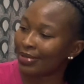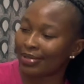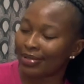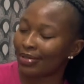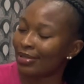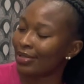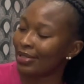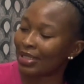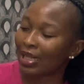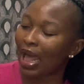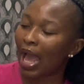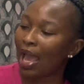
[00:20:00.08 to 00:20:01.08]
this is
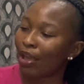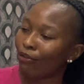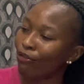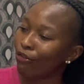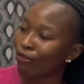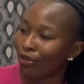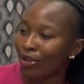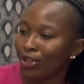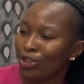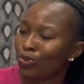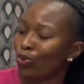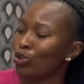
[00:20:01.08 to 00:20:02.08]
life.
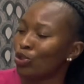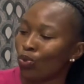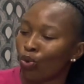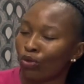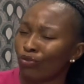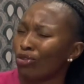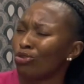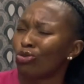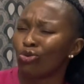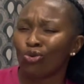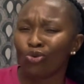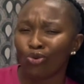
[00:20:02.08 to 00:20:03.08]
It's what you work for.
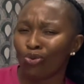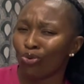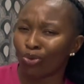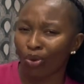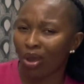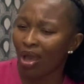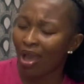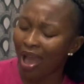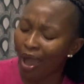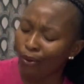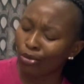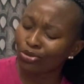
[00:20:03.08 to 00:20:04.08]
No,
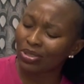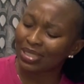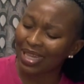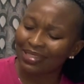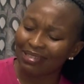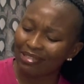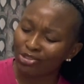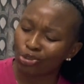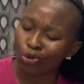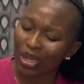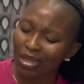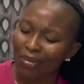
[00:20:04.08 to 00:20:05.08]
I want to start
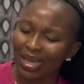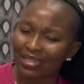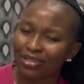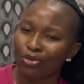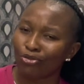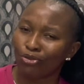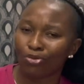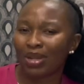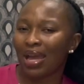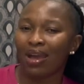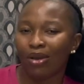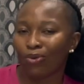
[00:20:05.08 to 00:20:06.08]
enjoying myself from
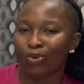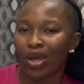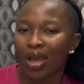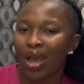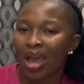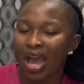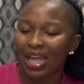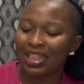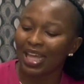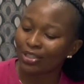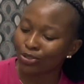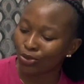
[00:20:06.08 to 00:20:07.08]
now,
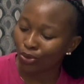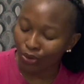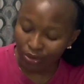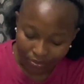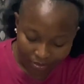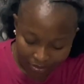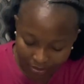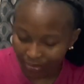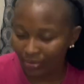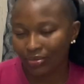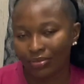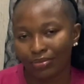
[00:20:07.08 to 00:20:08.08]
and that's on
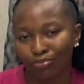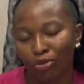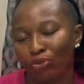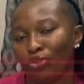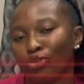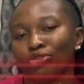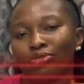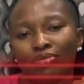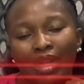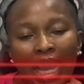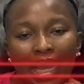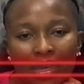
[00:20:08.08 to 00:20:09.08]
period.
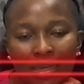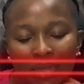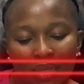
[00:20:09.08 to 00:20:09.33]
Like,